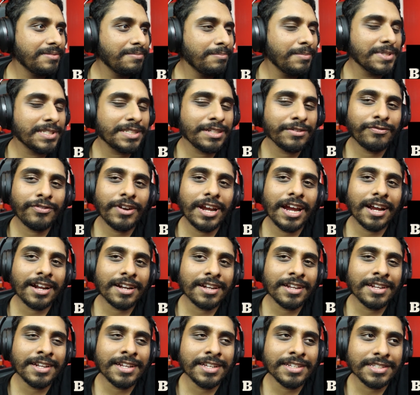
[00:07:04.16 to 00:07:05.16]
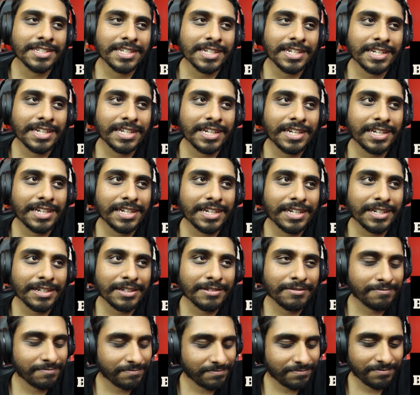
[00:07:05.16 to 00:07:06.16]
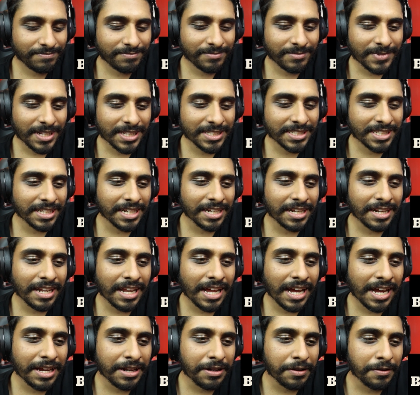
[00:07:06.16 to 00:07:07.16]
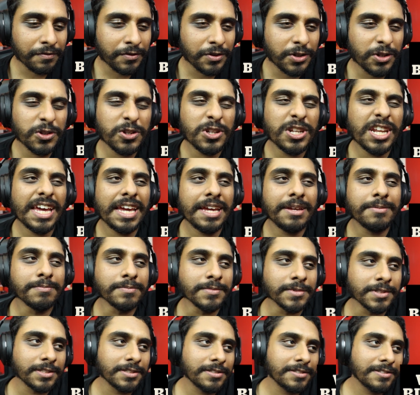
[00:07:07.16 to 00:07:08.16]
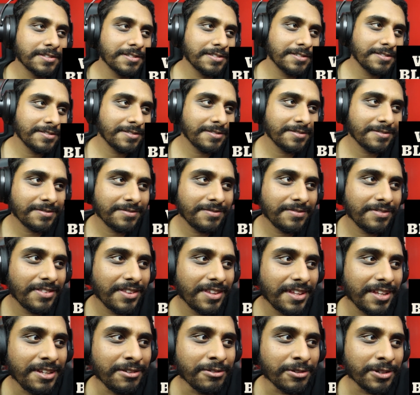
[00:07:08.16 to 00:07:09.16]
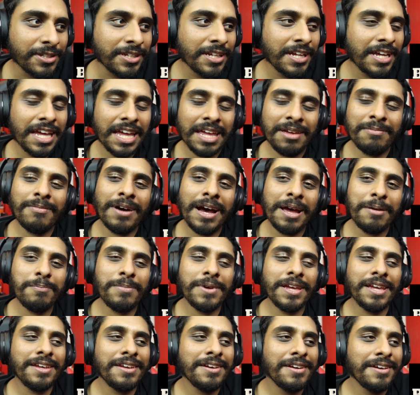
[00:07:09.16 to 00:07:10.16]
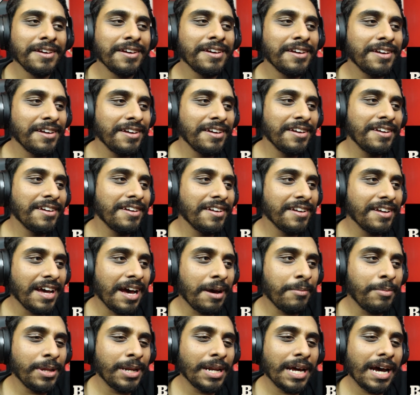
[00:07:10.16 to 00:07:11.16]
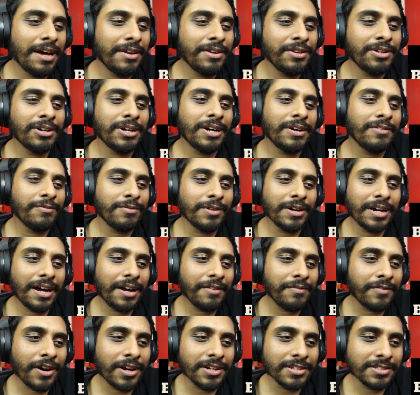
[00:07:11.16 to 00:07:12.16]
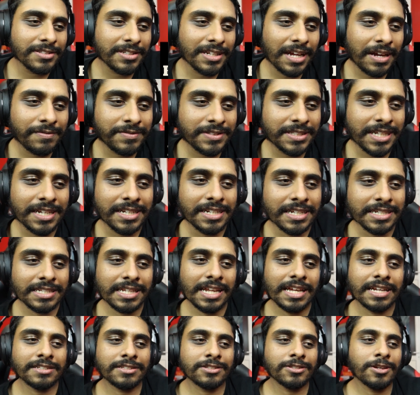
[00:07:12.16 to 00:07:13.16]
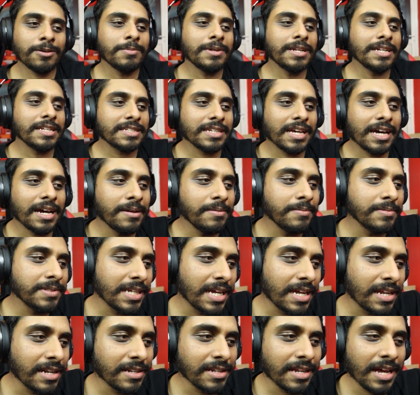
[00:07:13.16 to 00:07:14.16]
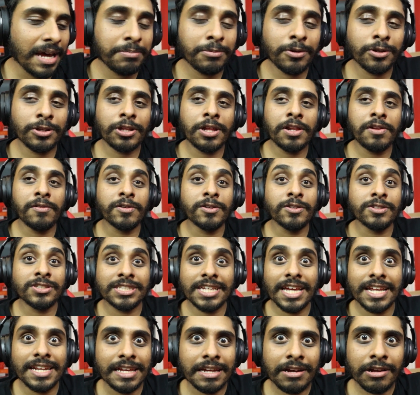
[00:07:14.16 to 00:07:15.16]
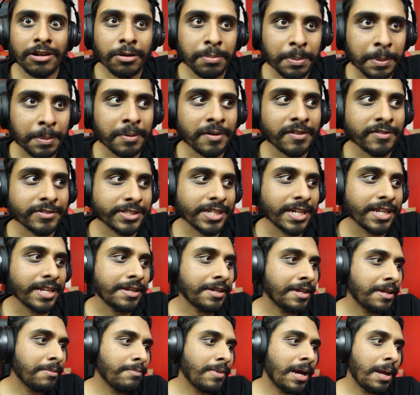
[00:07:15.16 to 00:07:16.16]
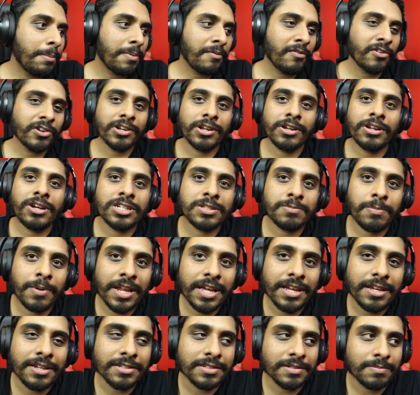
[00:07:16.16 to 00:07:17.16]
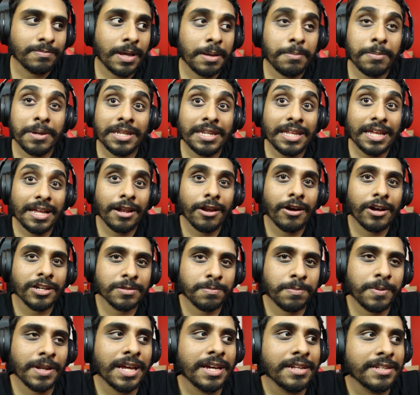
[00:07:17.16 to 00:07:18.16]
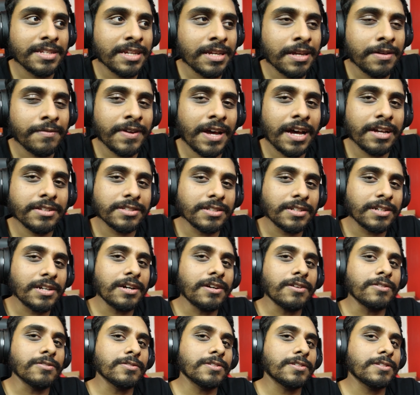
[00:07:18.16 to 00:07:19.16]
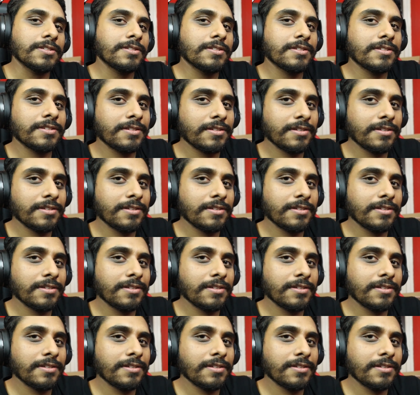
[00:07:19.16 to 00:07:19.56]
Mr. Franklin is in a line of good names. He might be. I mean, I know I've said this like so many times, and I'm not the only one who said it. A lot of people have said it. He might be one of the last players. Maybe the last player to hit 1,000 goals.